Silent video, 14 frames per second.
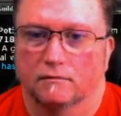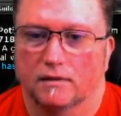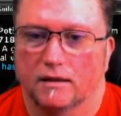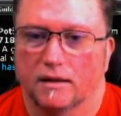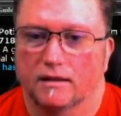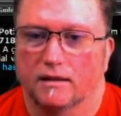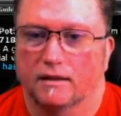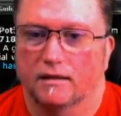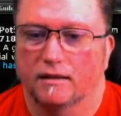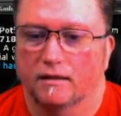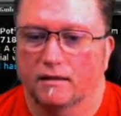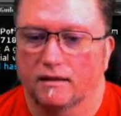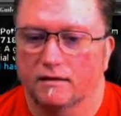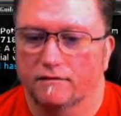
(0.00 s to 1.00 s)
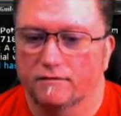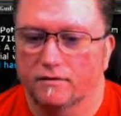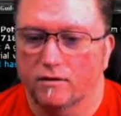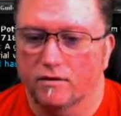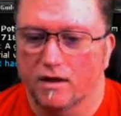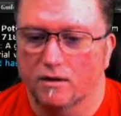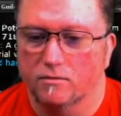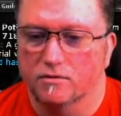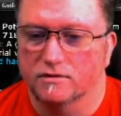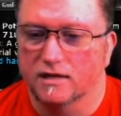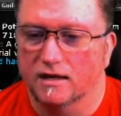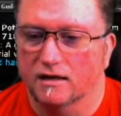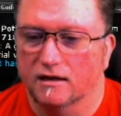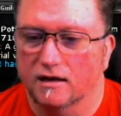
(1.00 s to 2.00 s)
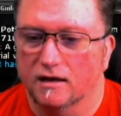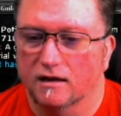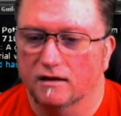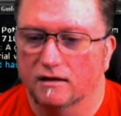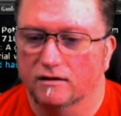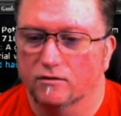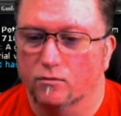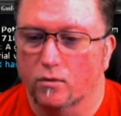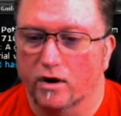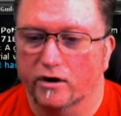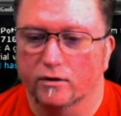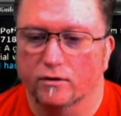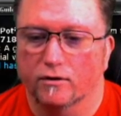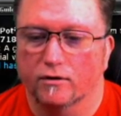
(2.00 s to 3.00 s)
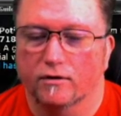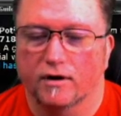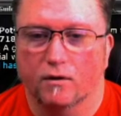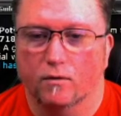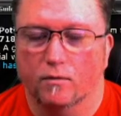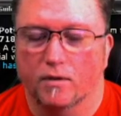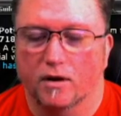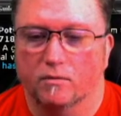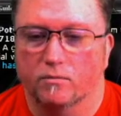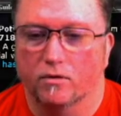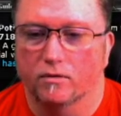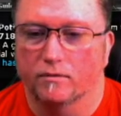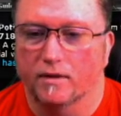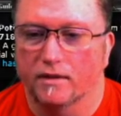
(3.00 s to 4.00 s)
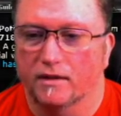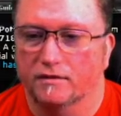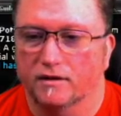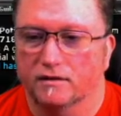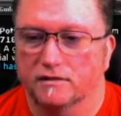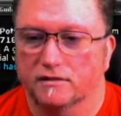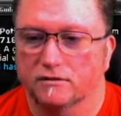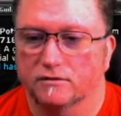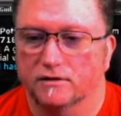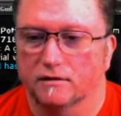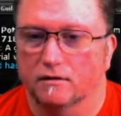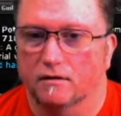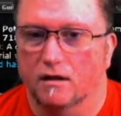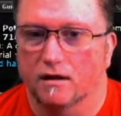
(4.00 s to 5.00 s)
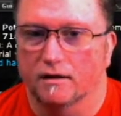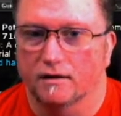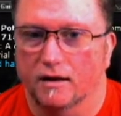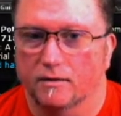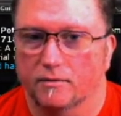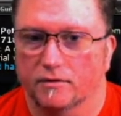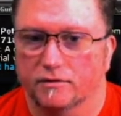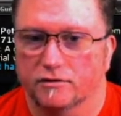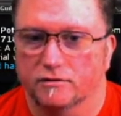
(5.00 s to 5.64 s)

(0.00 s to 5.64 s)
And even though that was a regular necromantic bolt, and I think still did a lot of damage.